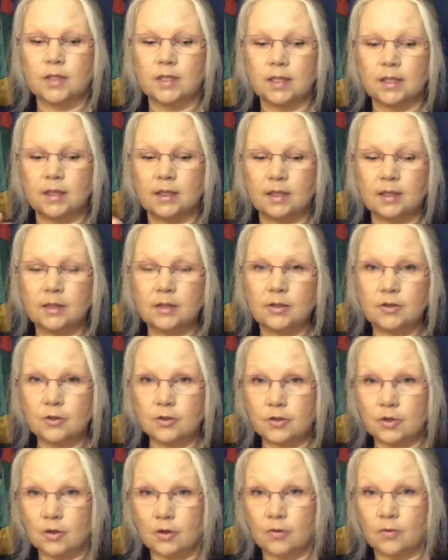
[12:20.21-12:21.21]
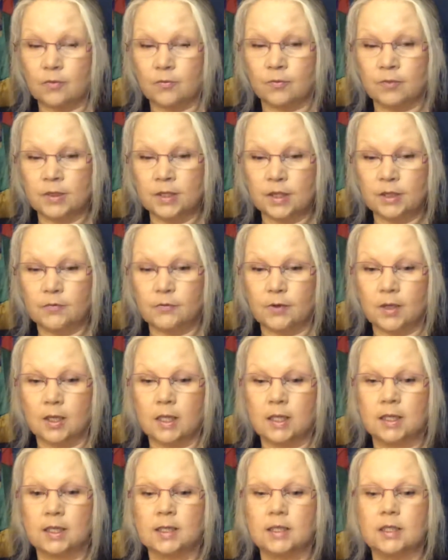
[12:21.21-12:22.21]
and things will start really
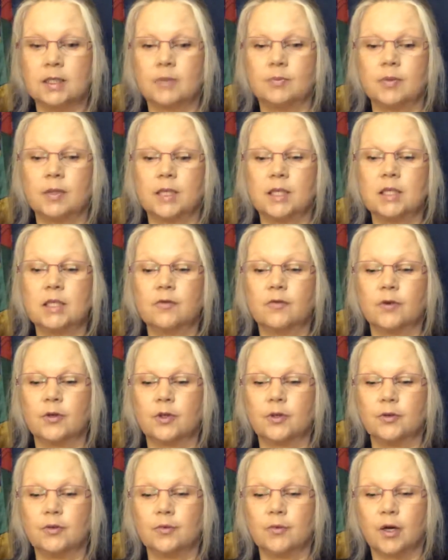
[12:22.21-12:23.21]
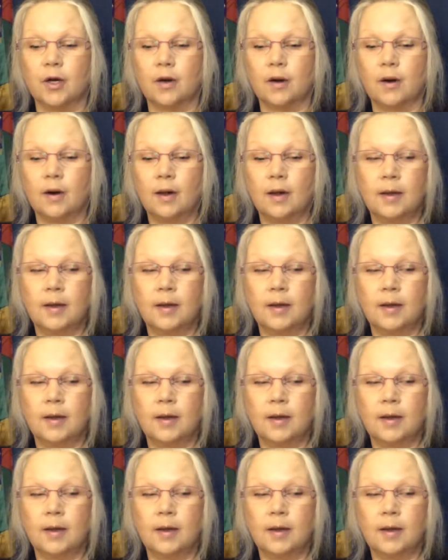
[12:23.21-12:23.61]
falling into place for you where,